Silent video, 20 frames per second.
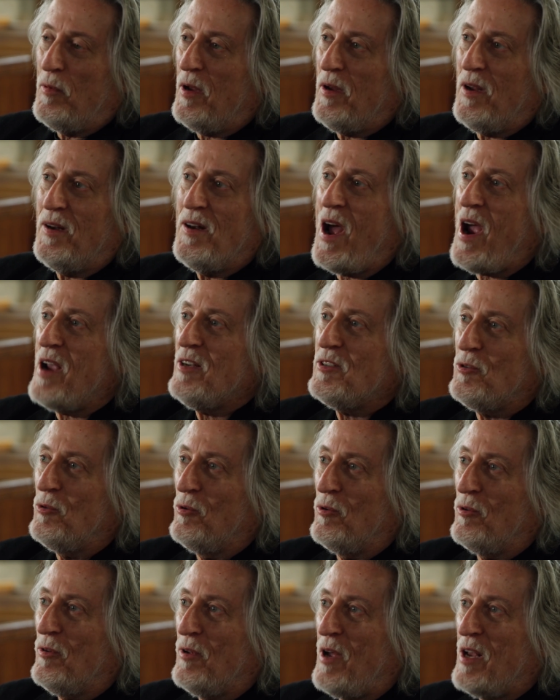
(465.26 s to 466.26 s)
In high
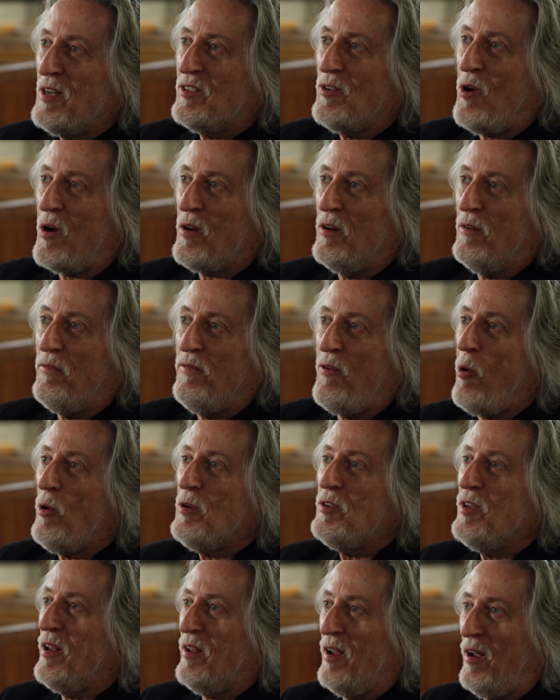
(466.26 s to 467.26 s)
school, I started a folk
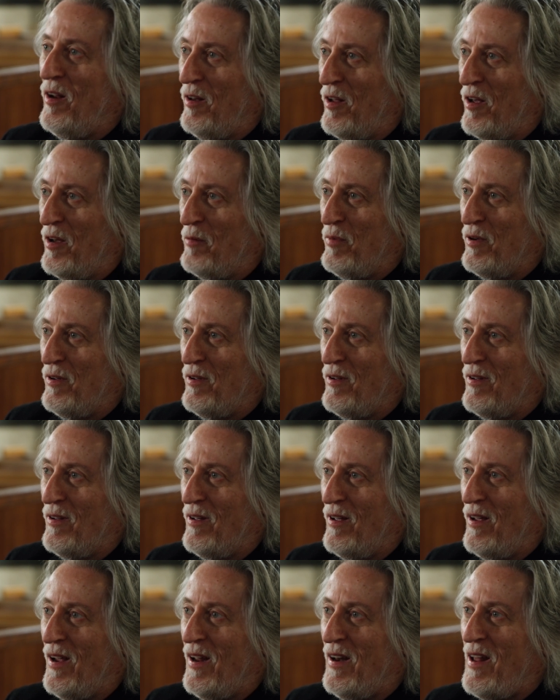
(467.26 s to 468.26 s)
singing club,
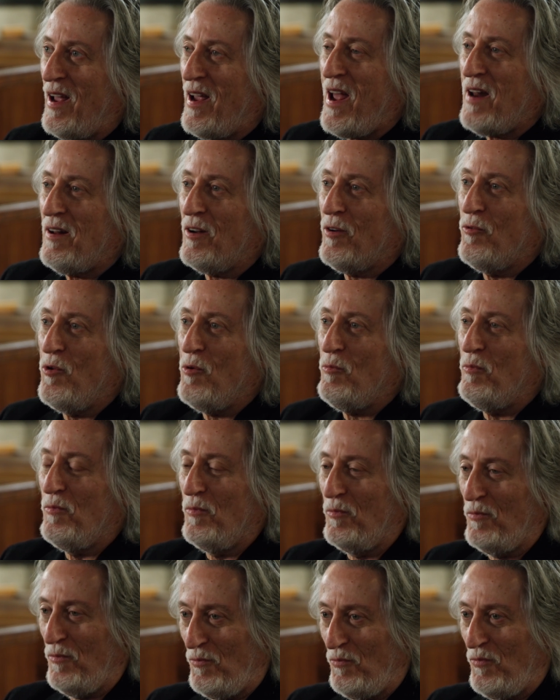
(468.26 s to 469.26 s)
and I had a group
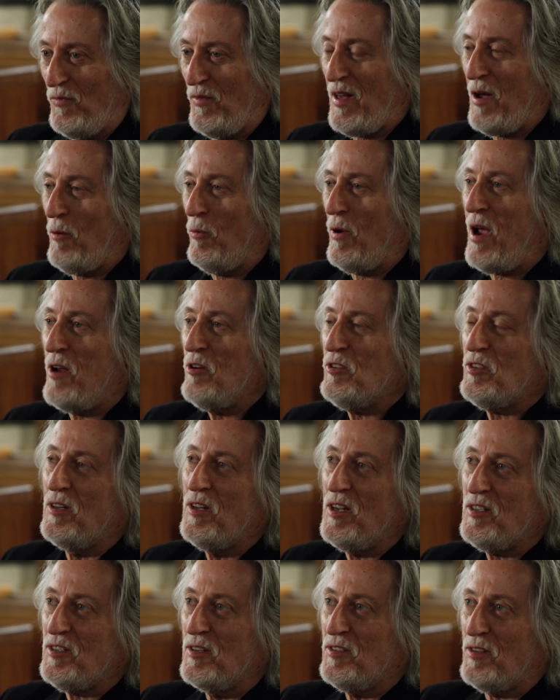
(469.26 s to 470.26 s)
that I used to
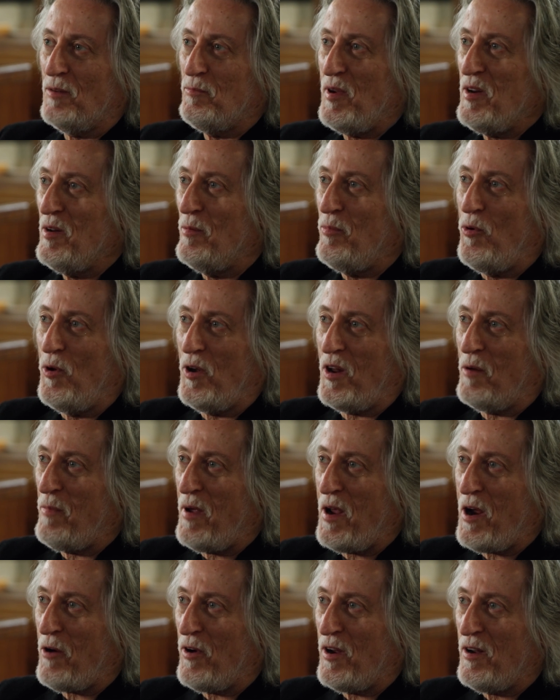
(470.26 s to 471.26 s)
listen to Peter, Paul, and
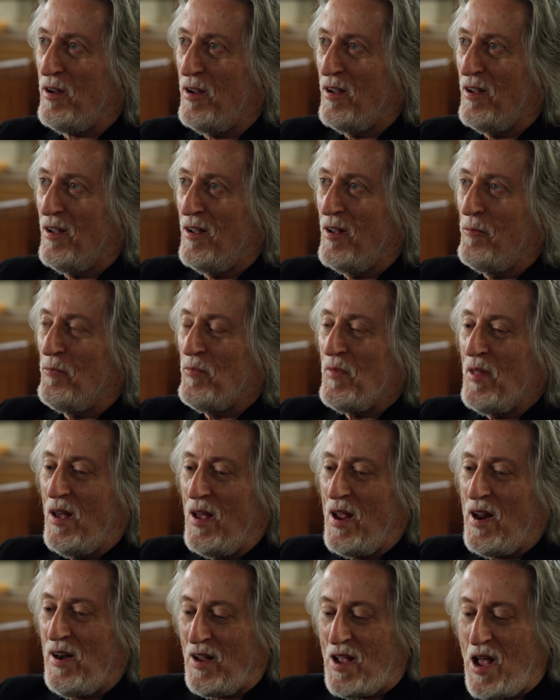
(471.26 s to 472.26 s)
Mary,
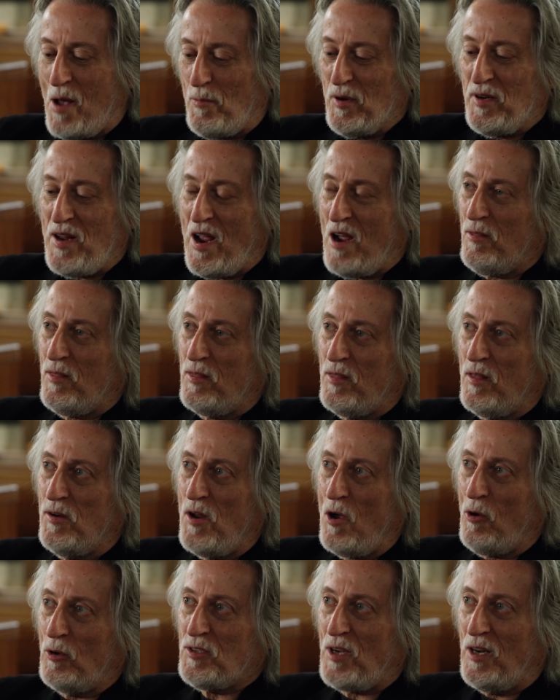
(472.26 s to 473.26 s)
and I copied down the
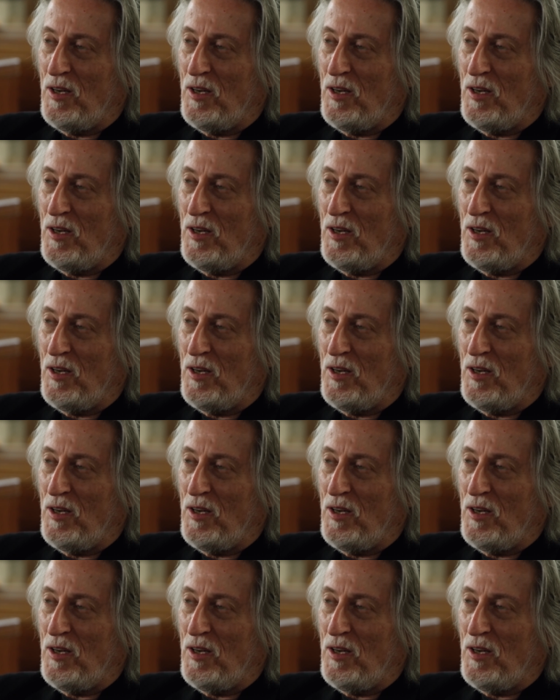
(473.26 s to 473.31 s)
notes.